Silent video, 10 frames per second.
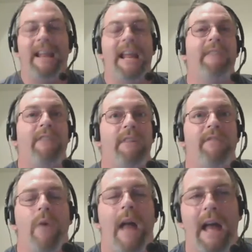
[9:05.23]
And even
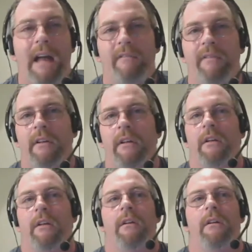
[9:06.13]
if you have
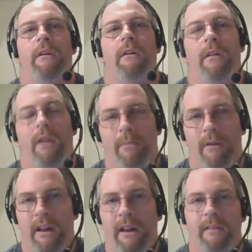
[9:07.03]

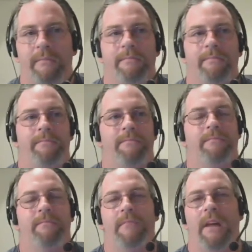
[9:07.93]
Liberty,
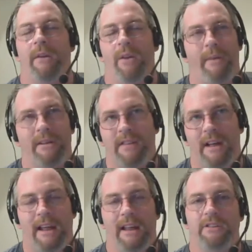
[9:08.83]
I don't know about
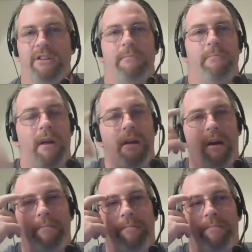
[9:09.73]
Cyanogen, but
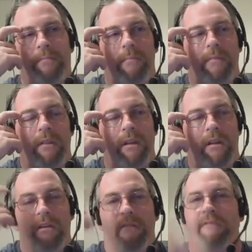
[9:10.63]

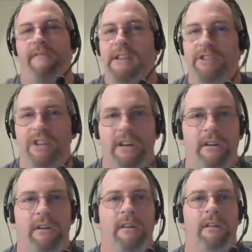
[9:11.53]

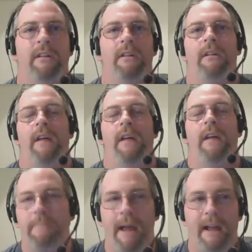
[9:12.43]
Fission,
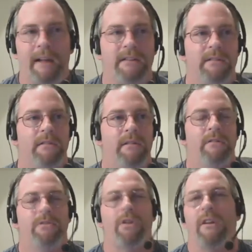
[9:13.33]
Apex,
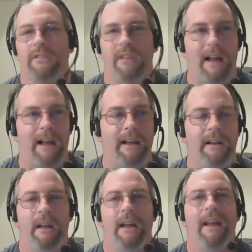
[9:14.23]
Dark
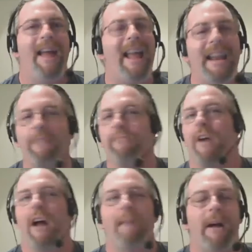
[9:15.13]
Slide, any
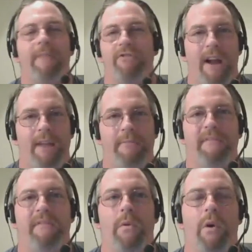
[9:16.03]
ROM I've tried
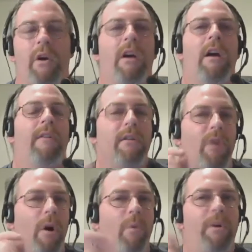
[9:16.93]
before,
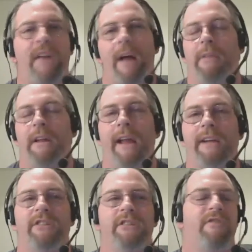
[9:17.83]
there's always
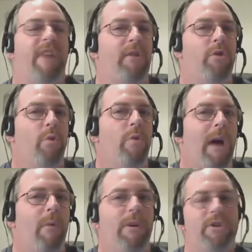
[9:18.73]
applications they do
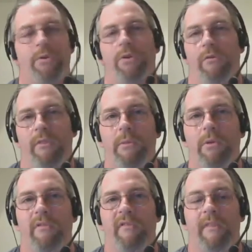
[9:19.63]
not want you to
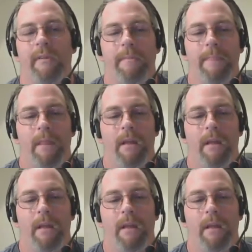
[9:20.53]
remove.